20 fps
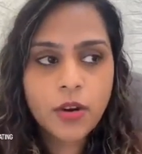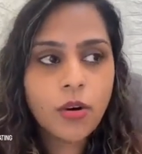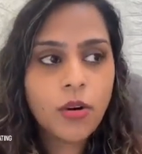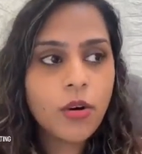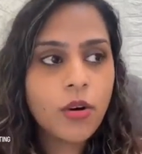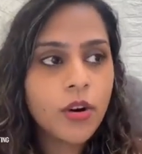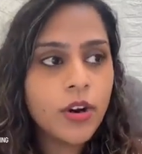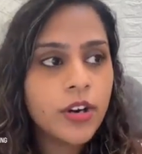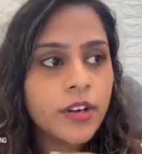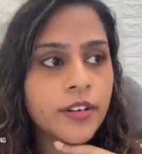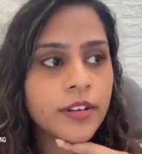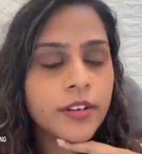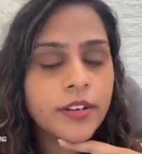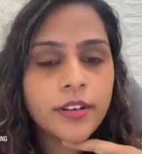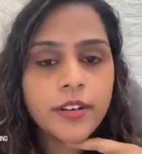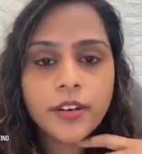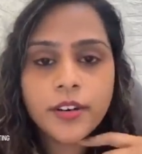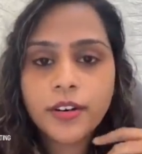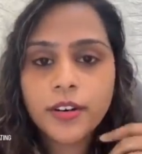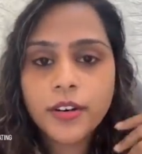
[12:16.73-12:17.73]
or
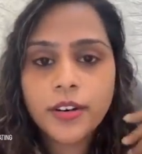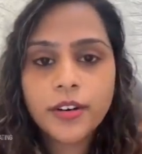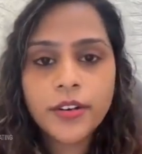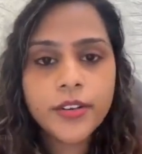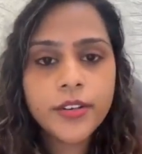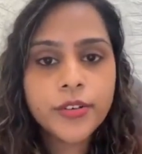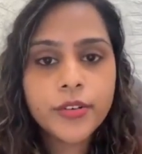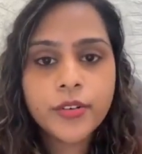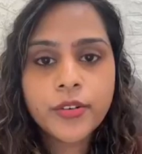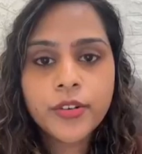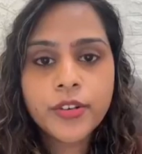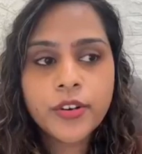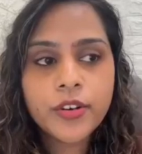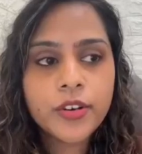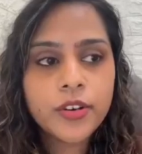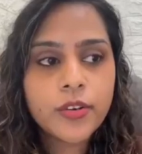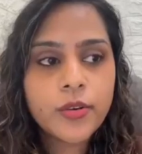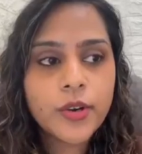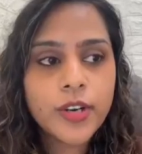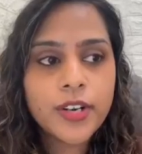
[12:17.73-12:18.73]

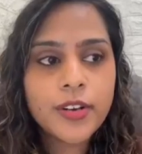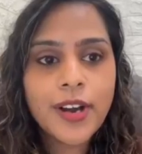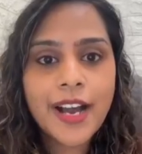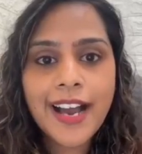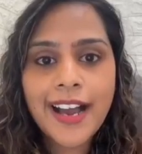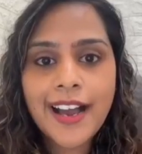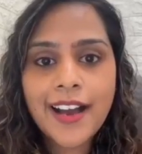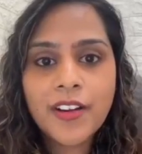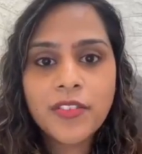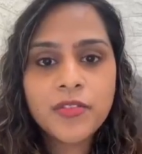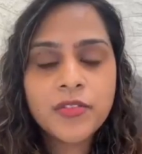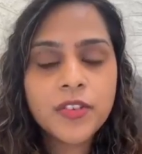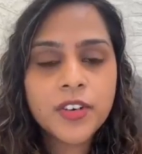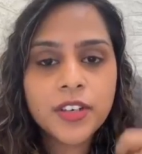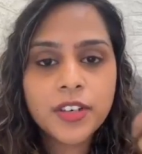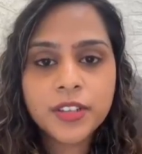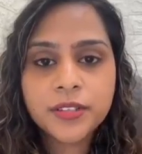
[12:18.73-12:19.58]
you're going to have